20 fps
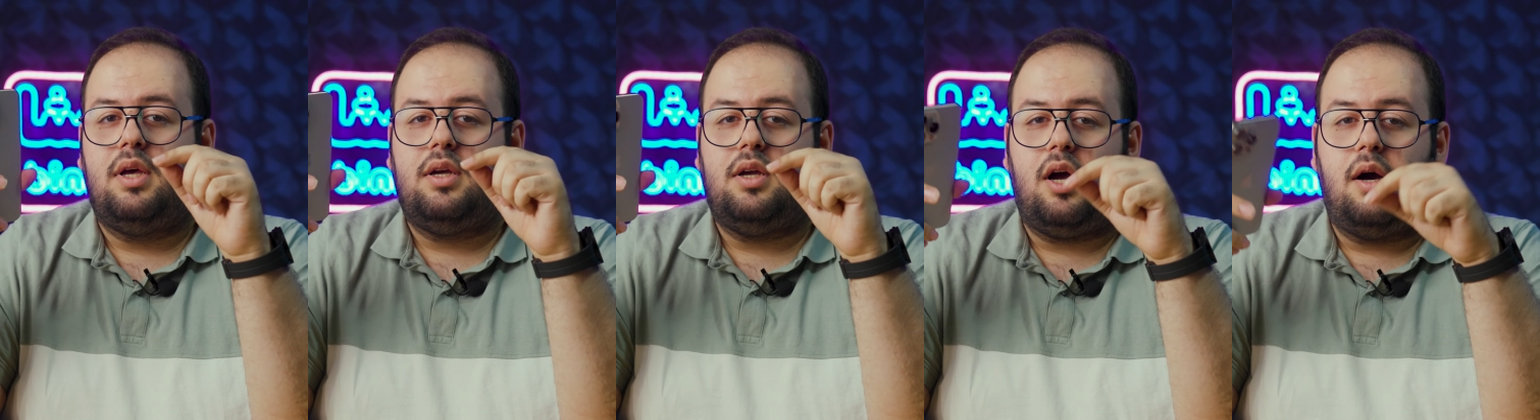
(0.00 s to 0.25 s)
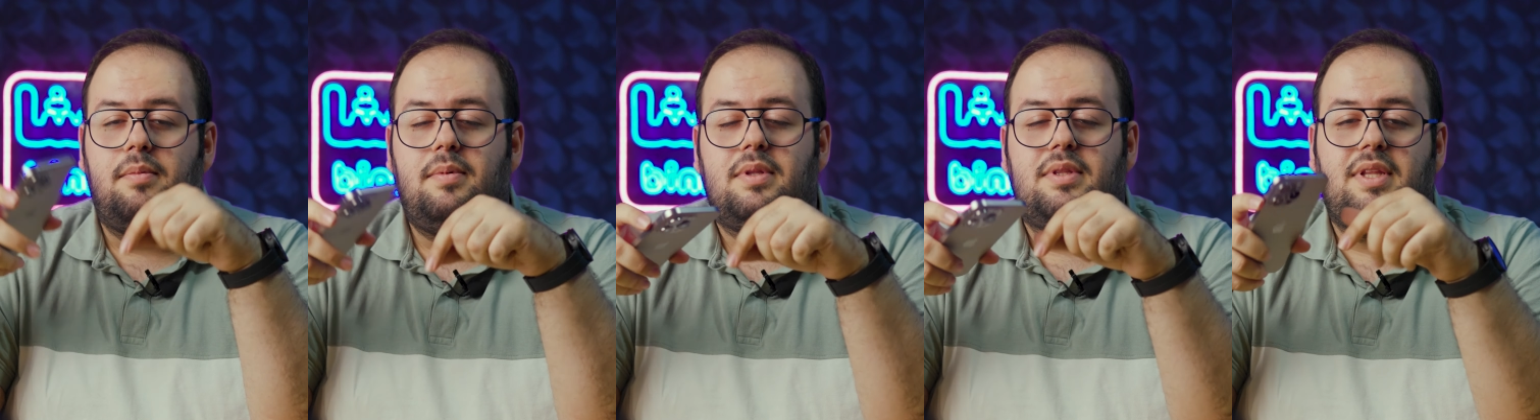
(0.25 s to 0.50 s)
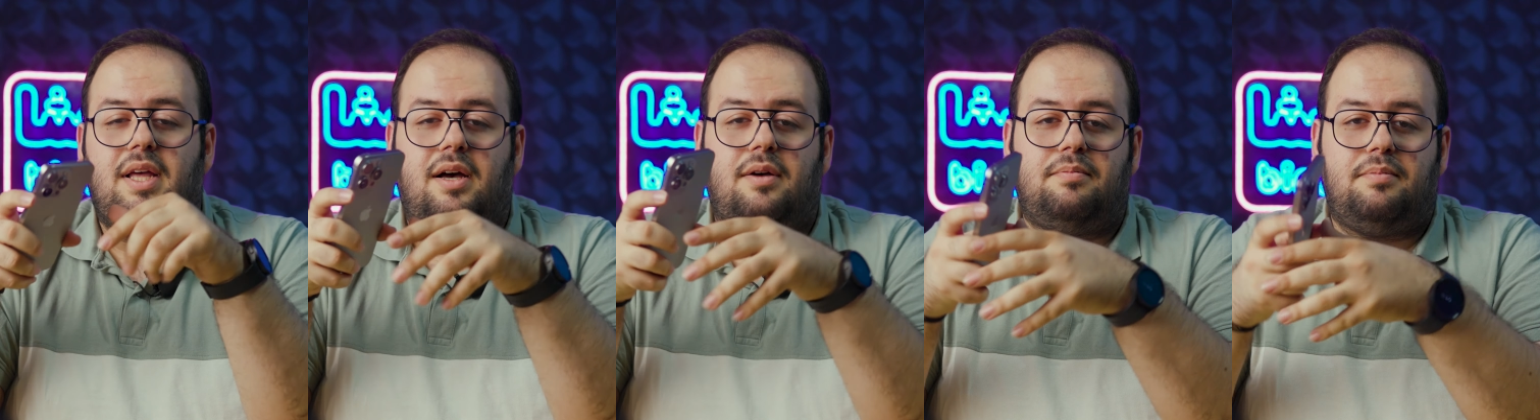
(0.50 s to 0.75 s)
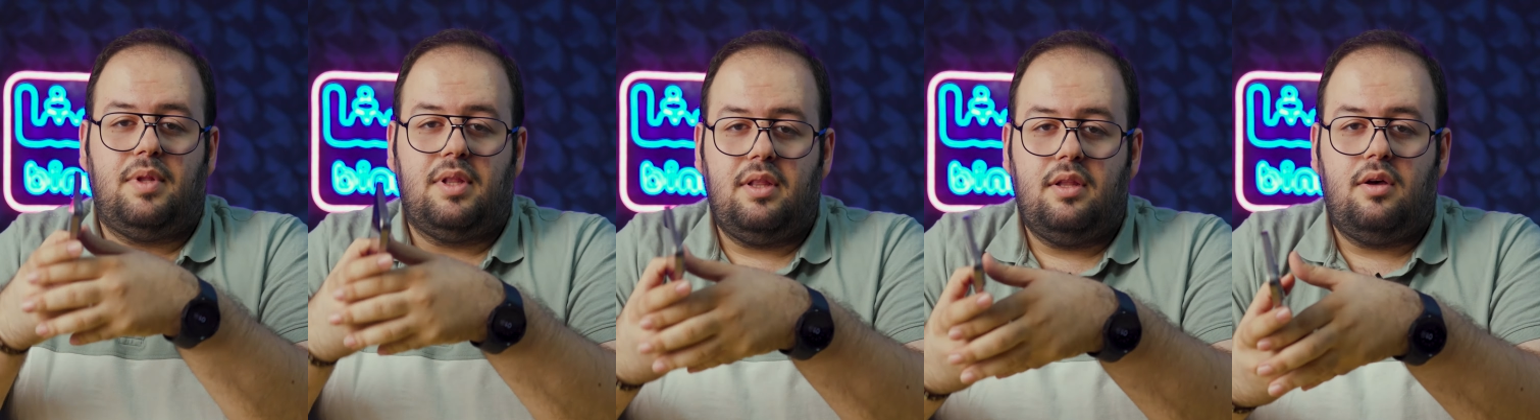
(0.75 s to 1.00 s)
comment
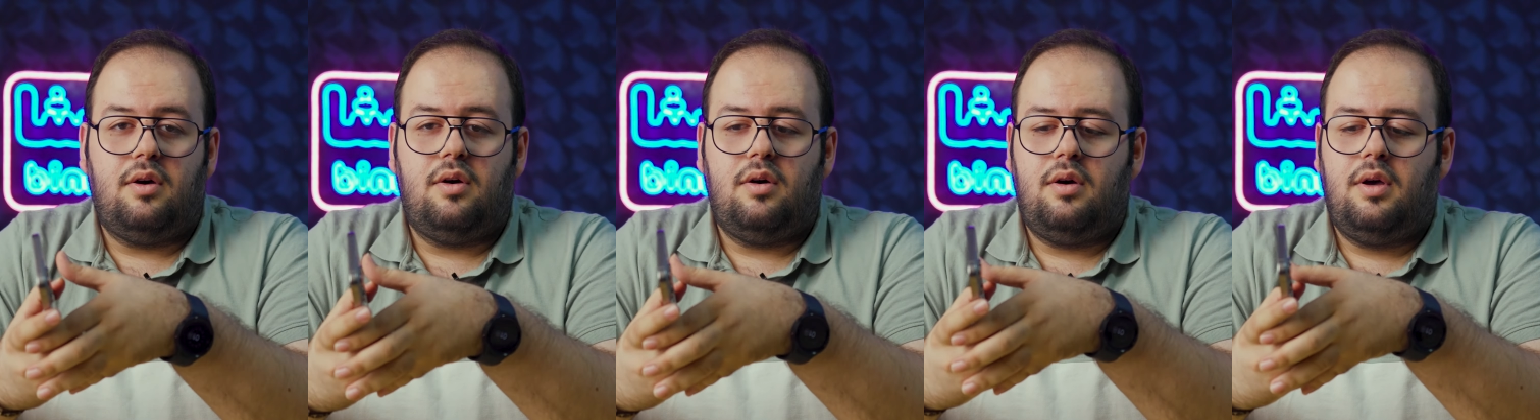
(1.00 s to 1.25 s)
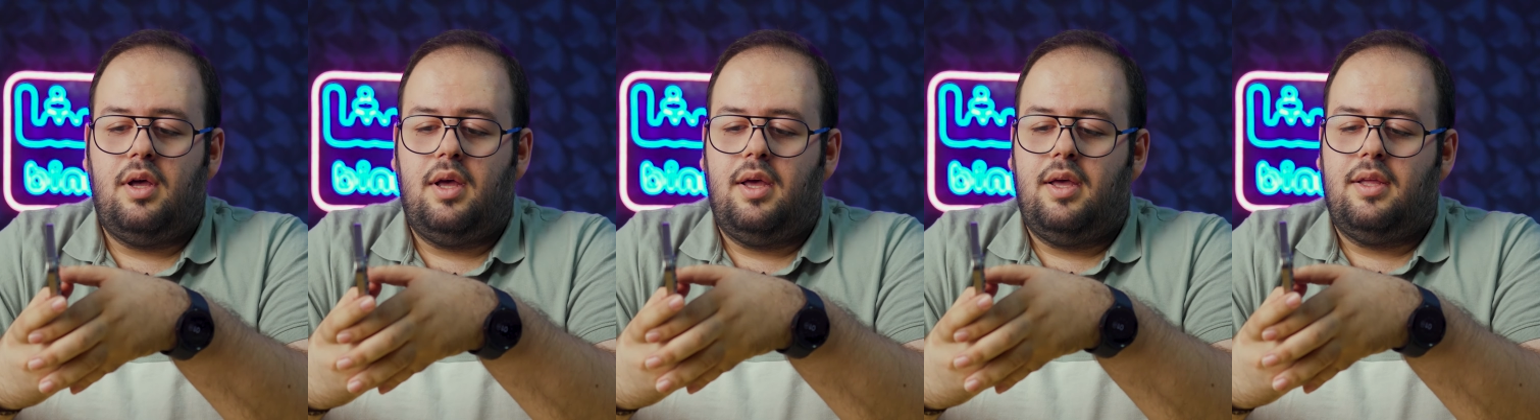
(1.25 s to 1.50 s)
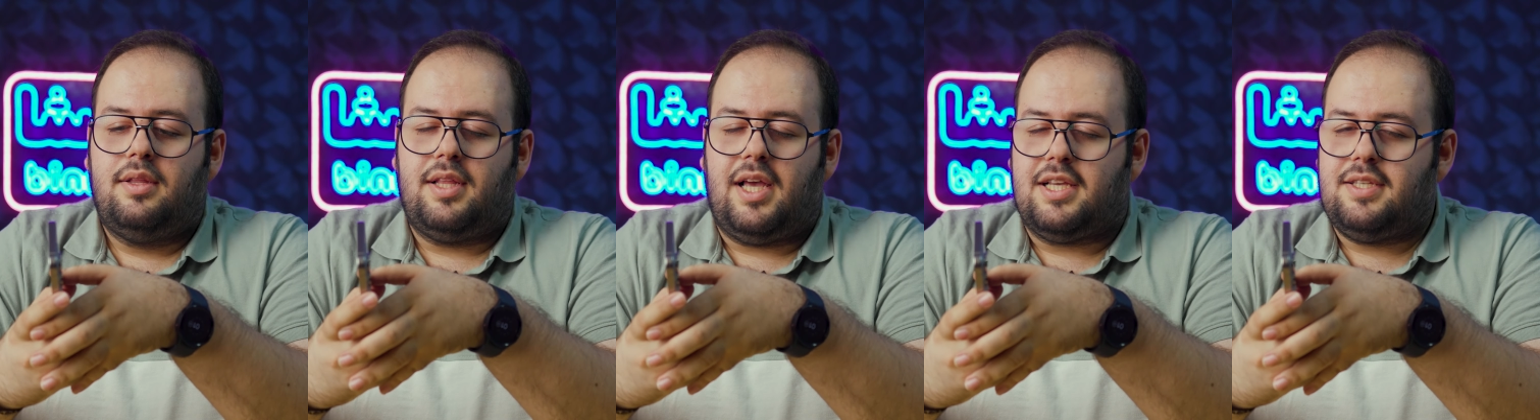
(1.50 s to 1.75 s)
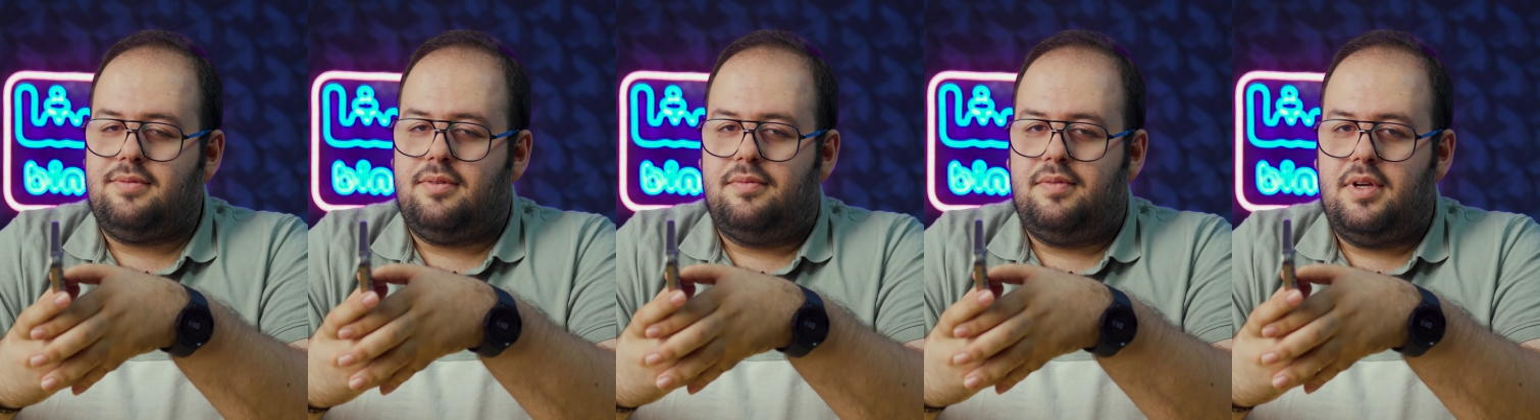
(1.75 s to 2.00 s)
down below.
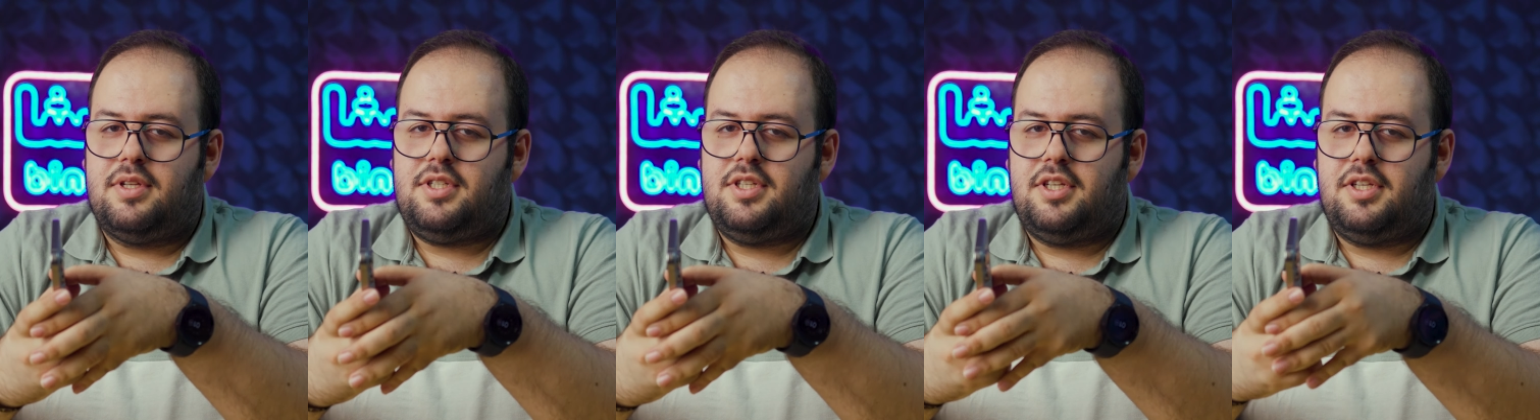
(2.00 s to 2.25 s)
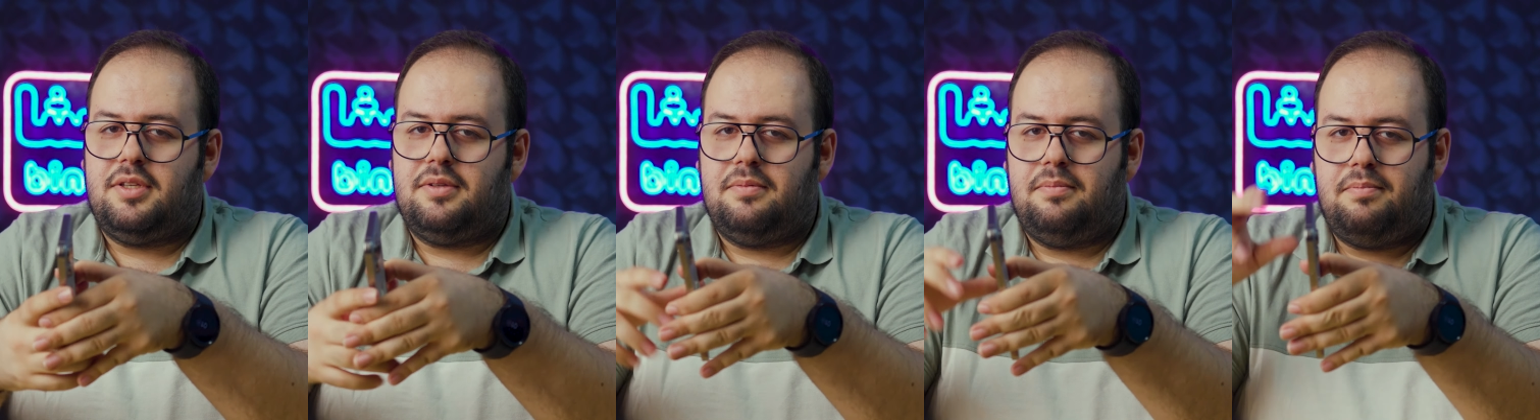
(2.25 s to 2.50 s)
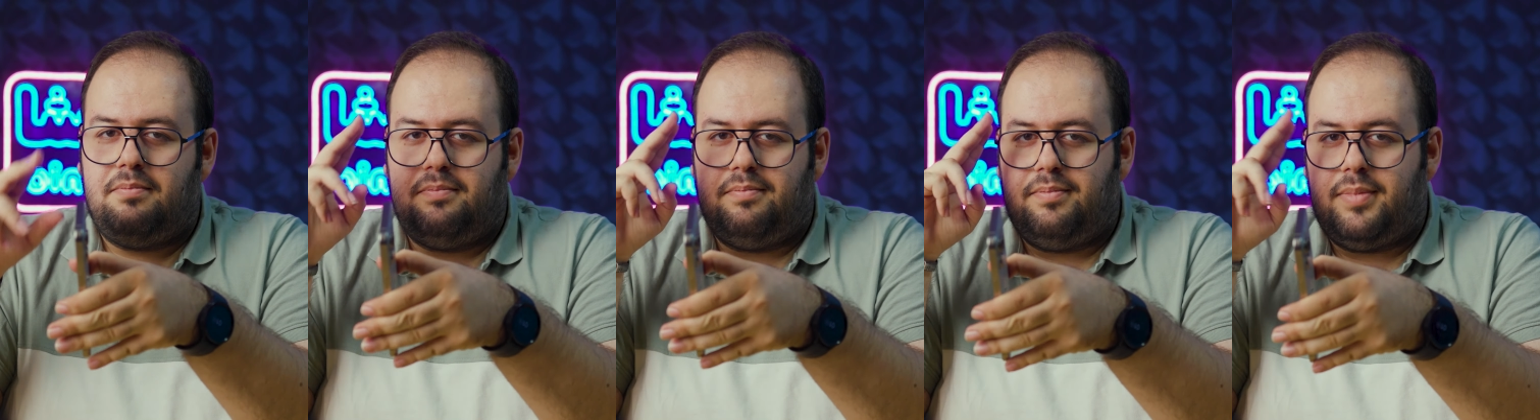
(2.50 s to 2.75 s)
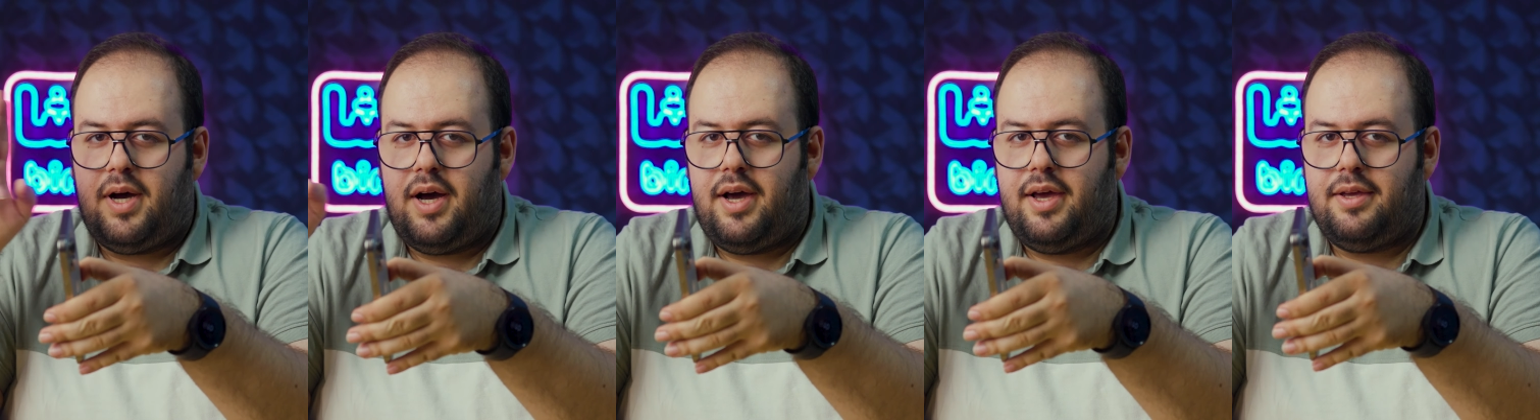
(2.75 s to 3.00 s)
Thanks for watching.
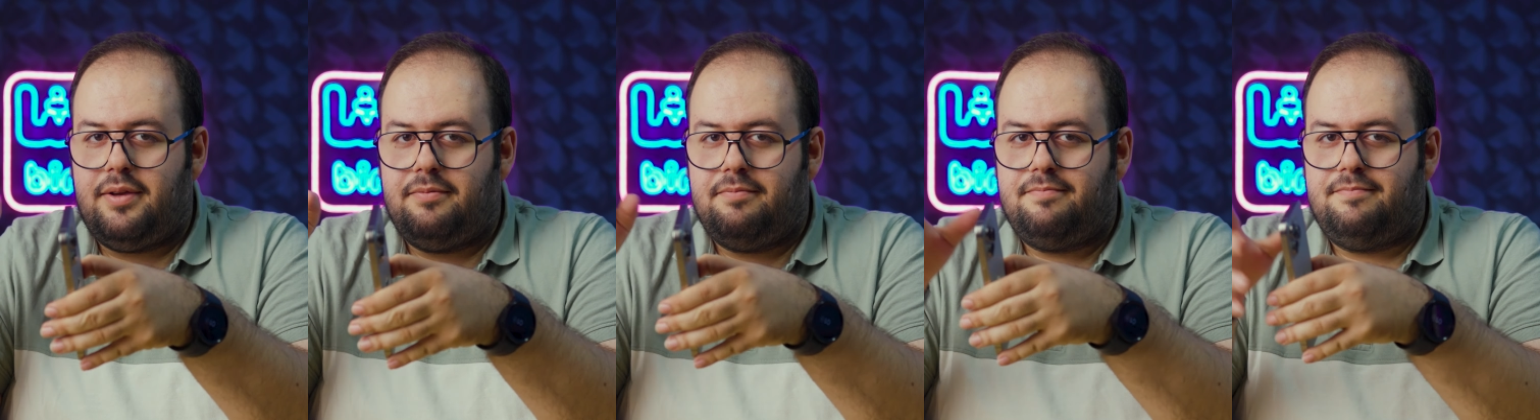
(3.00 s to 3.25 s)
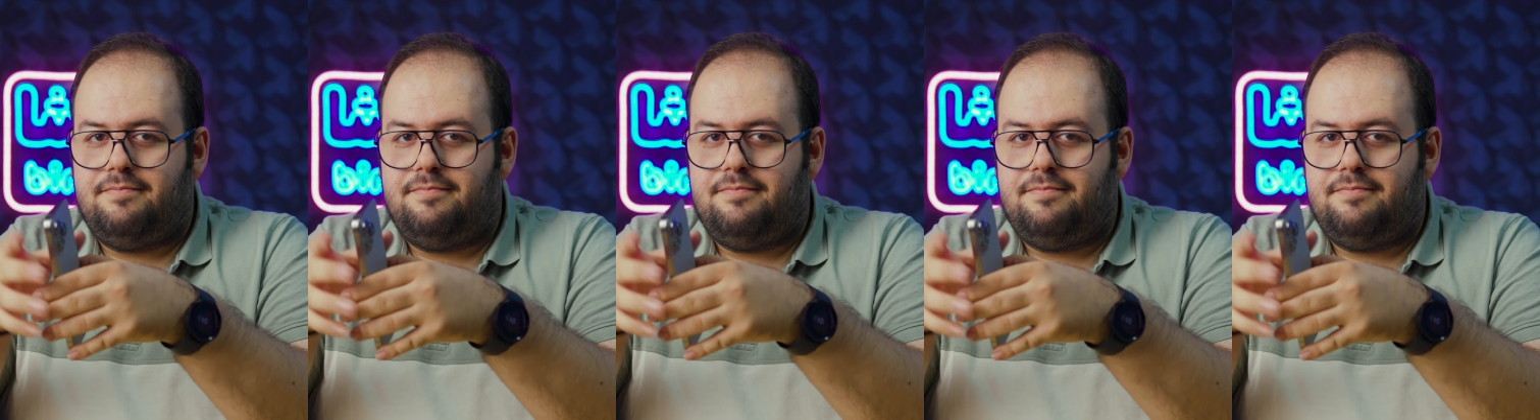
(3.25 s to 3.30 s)
Bye.